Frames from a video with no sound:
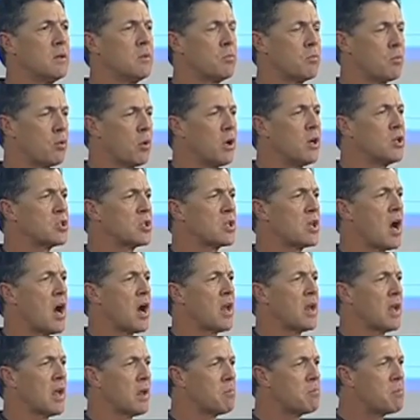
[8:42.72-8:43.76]
Praise
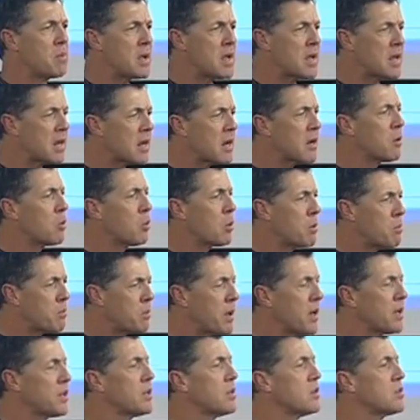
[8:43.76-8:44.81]
God. And being in a
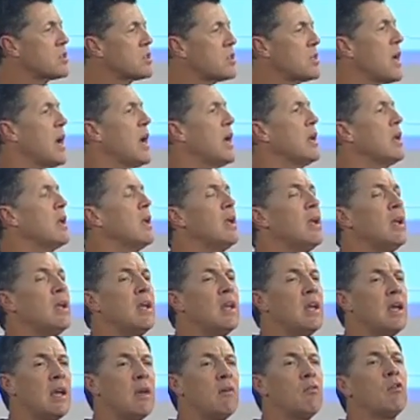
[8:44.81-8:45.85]
repentant state,
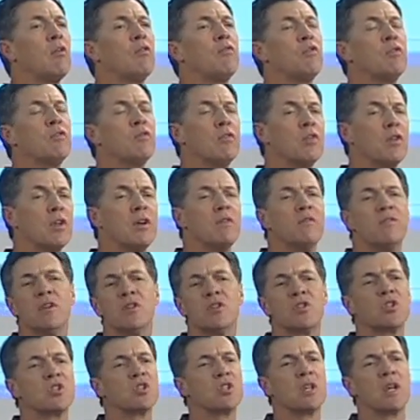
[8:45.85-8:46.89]
even if you've lived
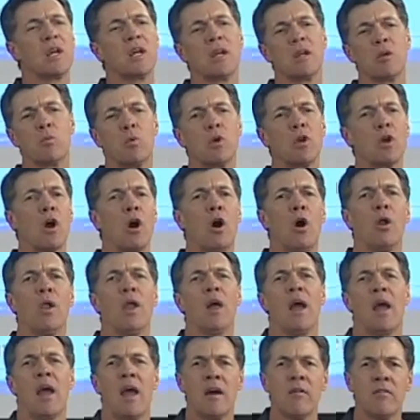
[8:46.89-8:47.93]
in sin, and we all
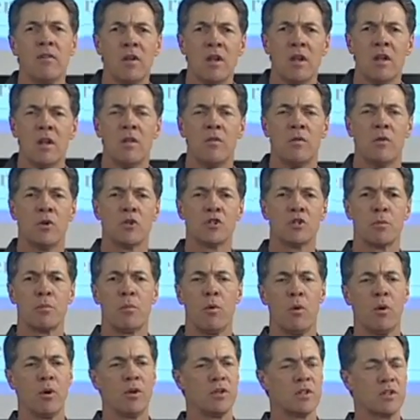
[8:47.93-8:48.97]
have, there's a
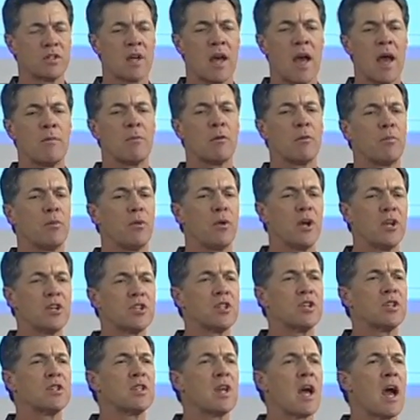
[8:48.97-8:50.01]
point in time, a place
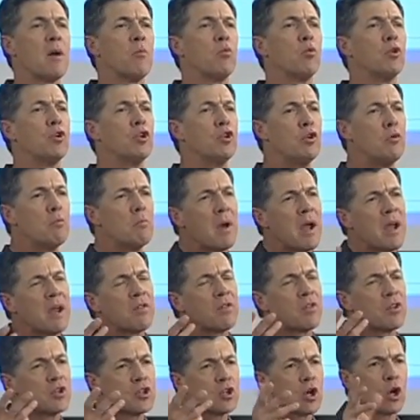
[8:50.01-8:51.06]
in time when you make
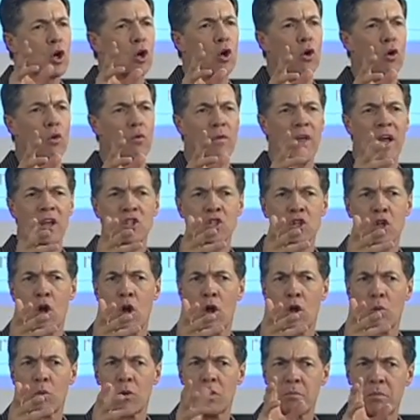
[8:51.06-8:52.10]
the turn. That's
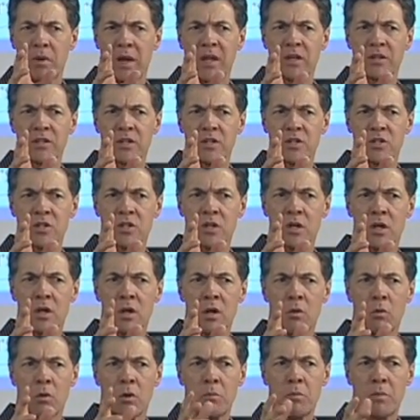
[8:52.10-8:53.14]
called repentance.
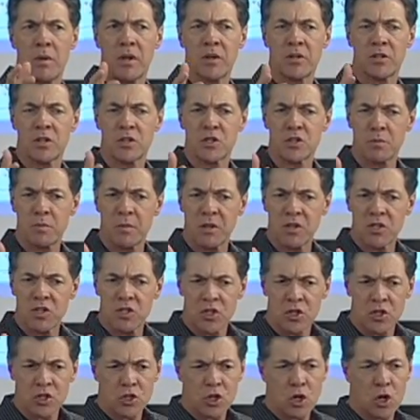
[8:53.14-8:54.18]
Repentance means
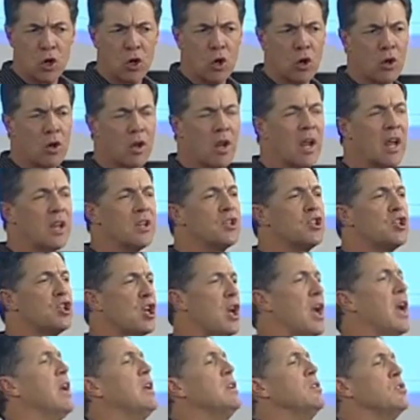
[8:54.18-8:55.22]
to turn and
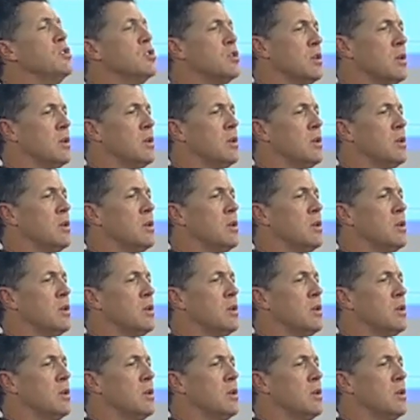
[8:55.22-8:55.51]
change.